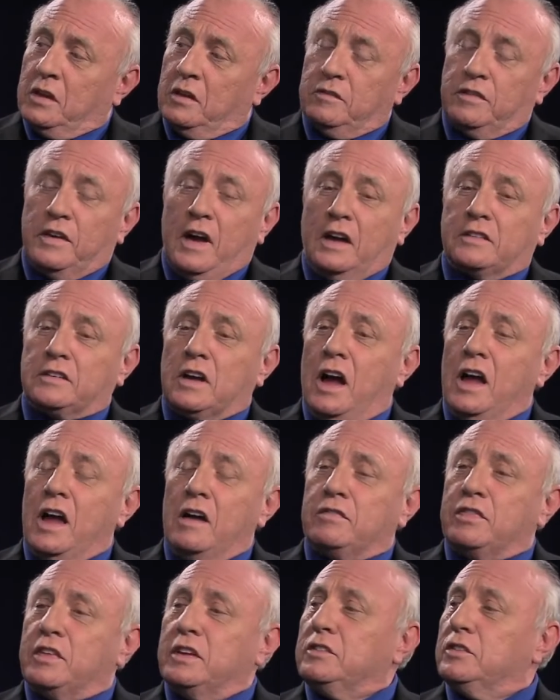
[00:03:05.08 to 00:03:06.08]
In fact, I
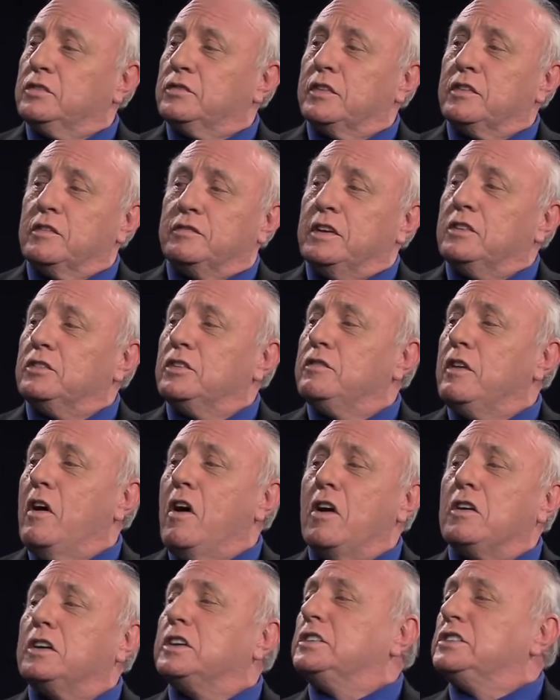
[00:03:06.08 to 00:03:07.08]
have things for the field of
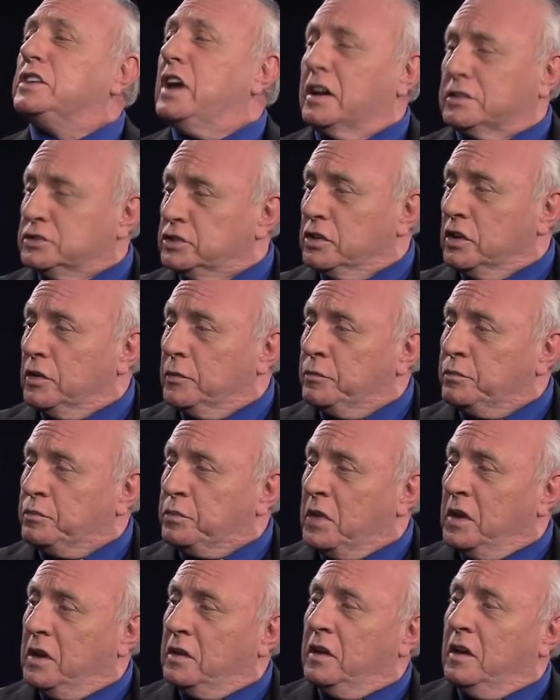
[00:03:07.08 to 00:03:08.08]
architecture.
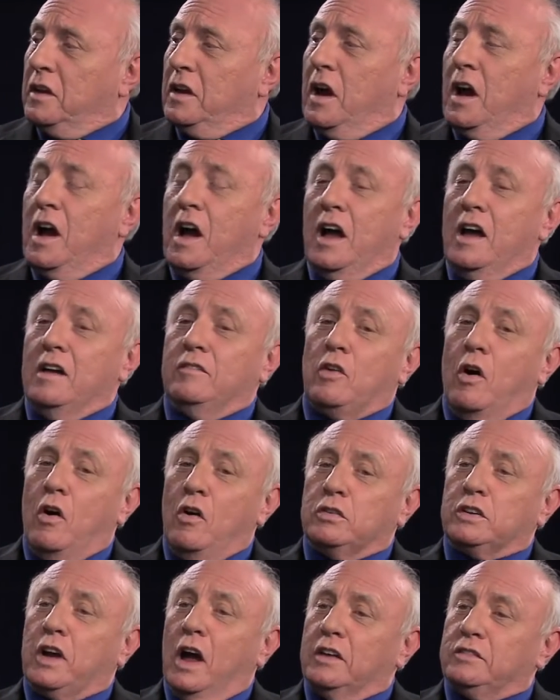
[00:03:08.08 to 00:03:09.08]
Uh, I have
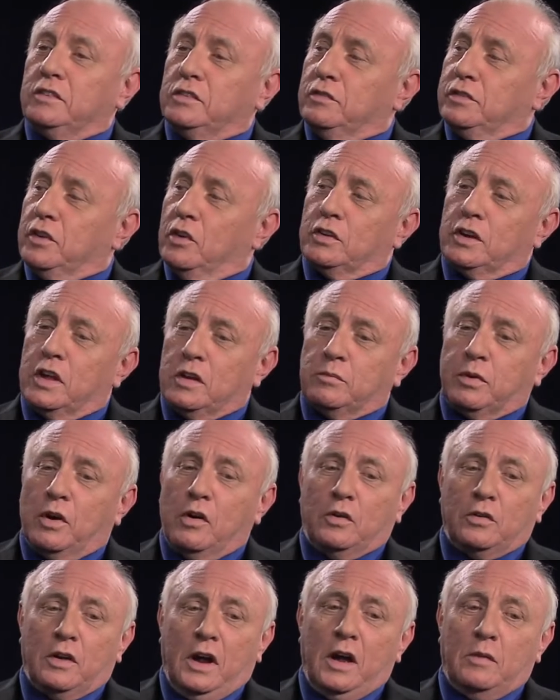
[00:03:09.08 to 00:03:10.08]
all kinds of learning
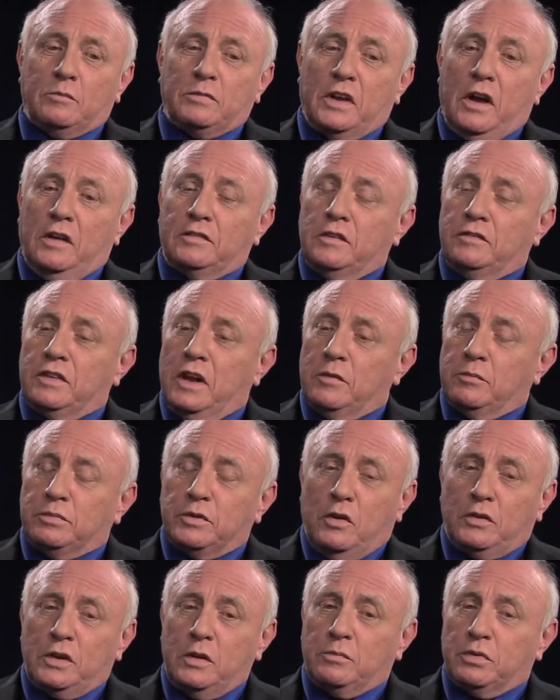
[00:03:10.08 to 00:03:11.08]
programs. I've developed
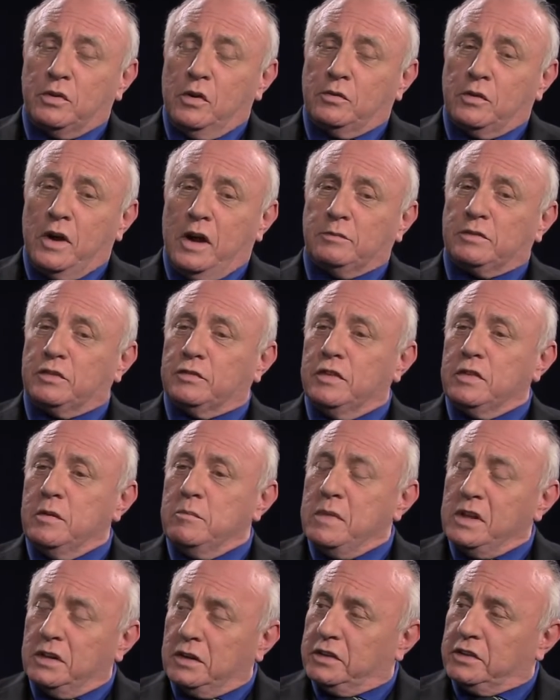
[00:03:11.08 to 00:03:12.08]
learning programs for the
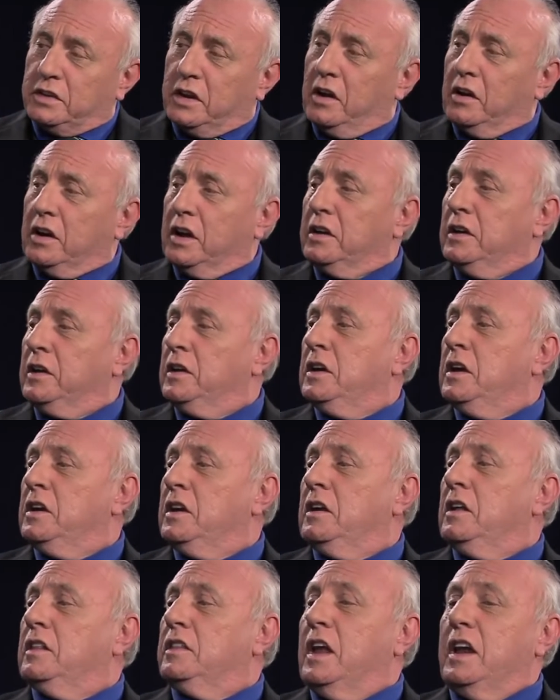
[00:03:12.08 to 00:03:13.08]
military
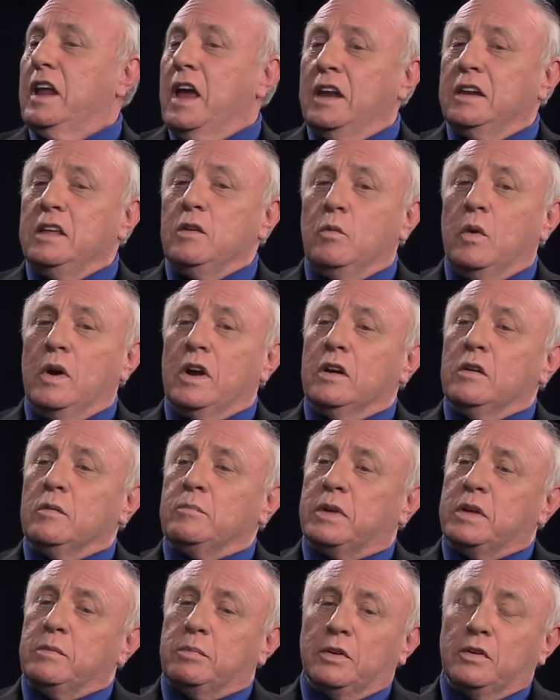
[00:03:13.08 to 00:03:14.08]
that anywhere
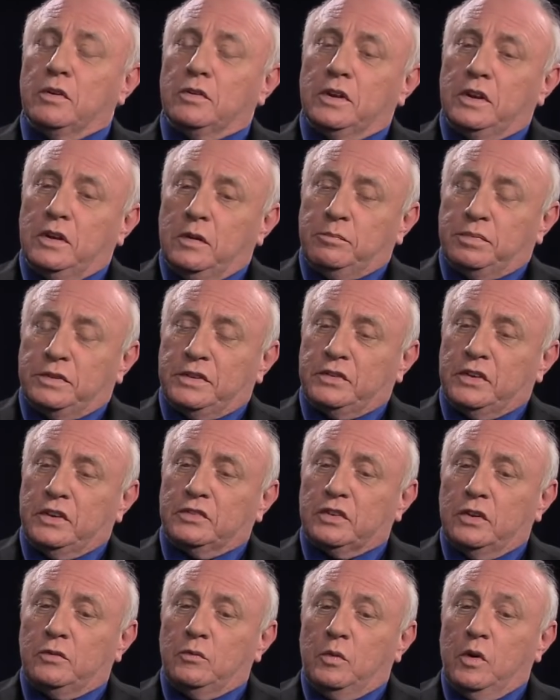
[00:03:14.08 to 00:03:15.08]
people are in a
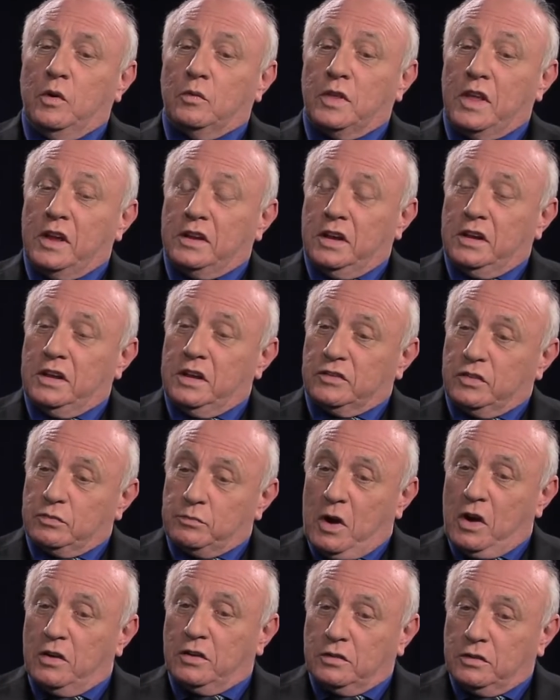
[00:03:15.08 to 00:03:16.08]
position where they can get
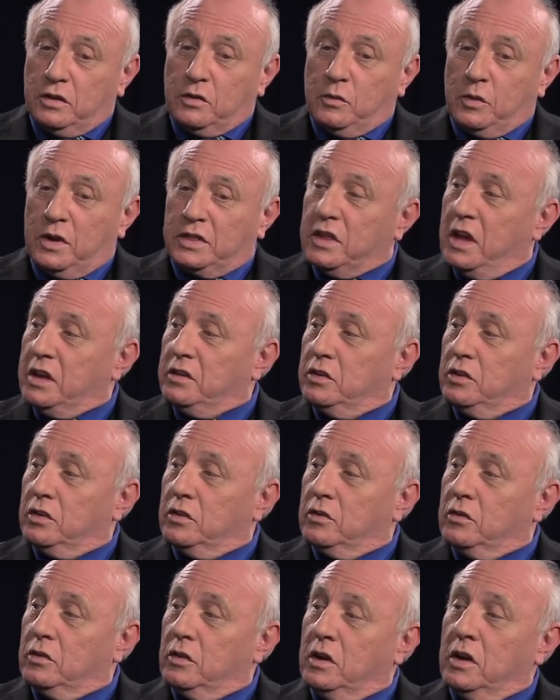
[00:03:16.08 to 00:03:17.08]
smarter at what they
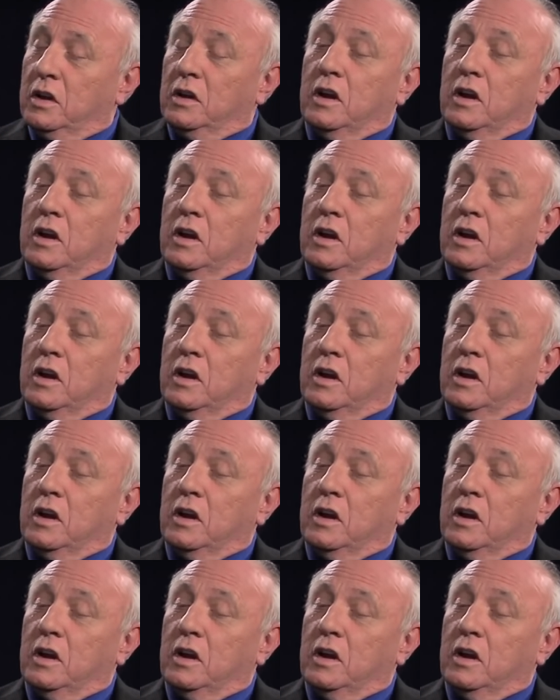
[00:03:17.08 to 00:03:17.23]
do,